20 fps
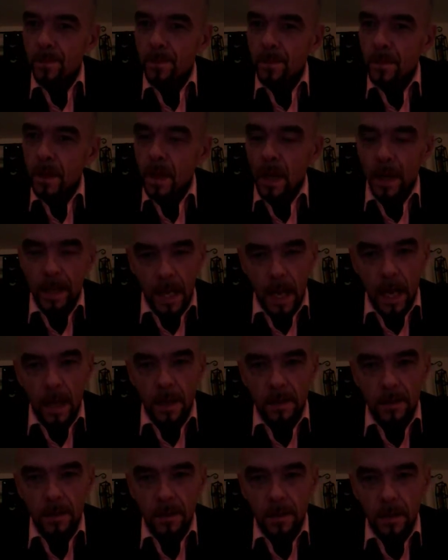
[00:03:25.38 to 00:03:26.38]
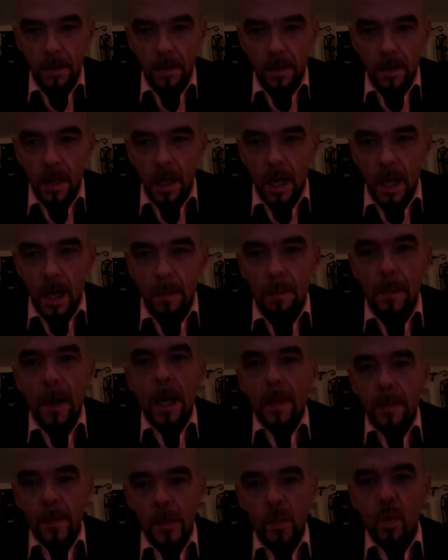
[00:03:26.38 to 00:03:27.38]
again, my
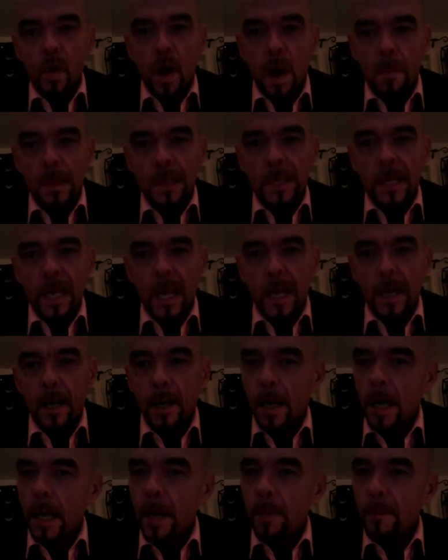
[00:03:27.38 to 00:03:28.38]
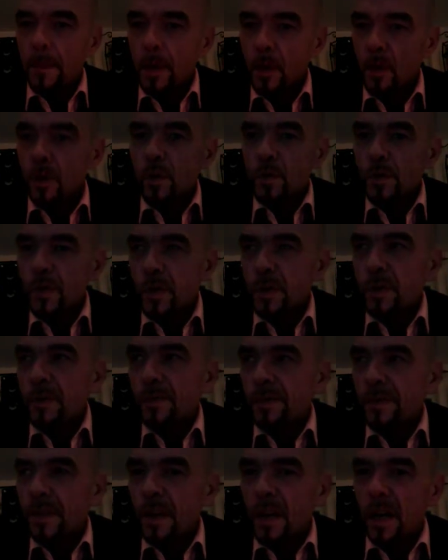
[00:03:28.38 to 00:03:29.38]
name is Robert Kane. I am the host
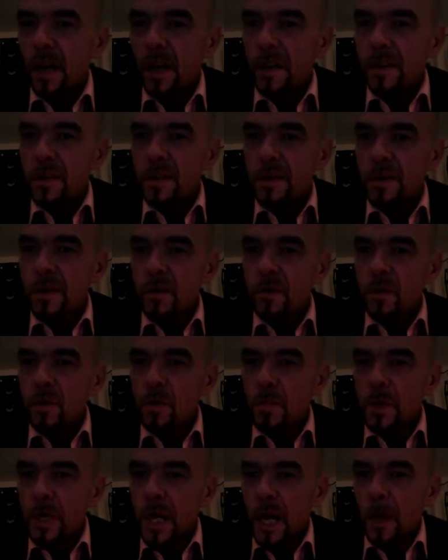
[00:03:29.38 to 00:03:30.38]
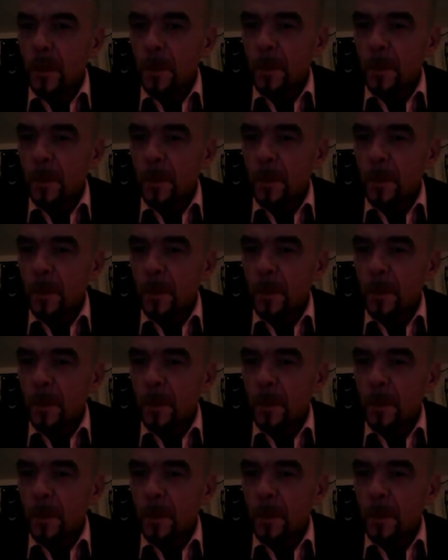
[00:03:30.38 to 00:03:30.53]
of this YouTube channel.